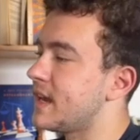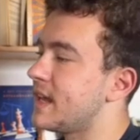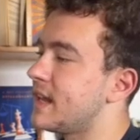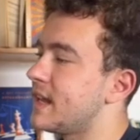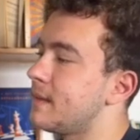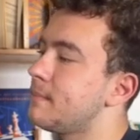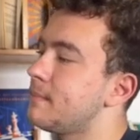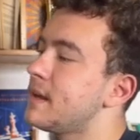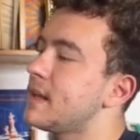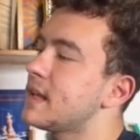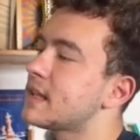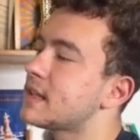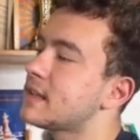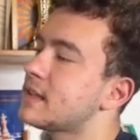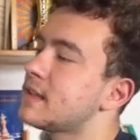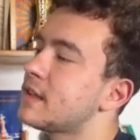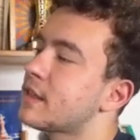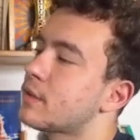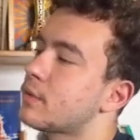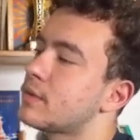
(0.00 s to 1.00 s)
immediately
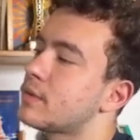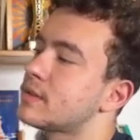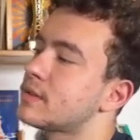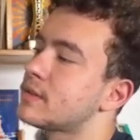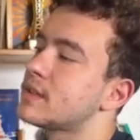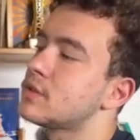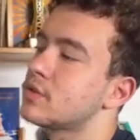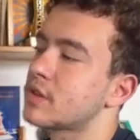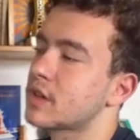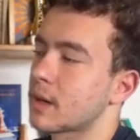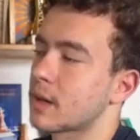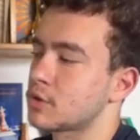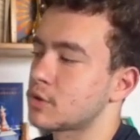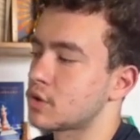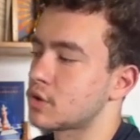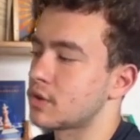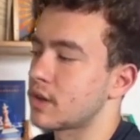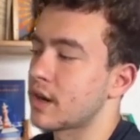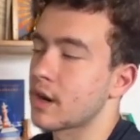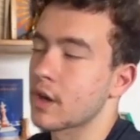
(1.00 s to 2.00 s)
threaten to capture
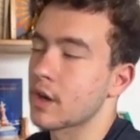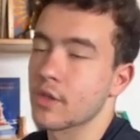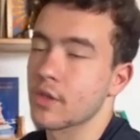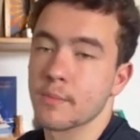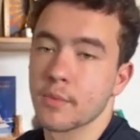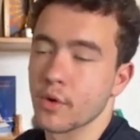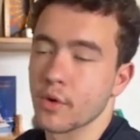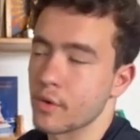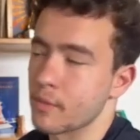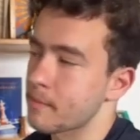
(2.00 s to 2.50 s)
another pawn.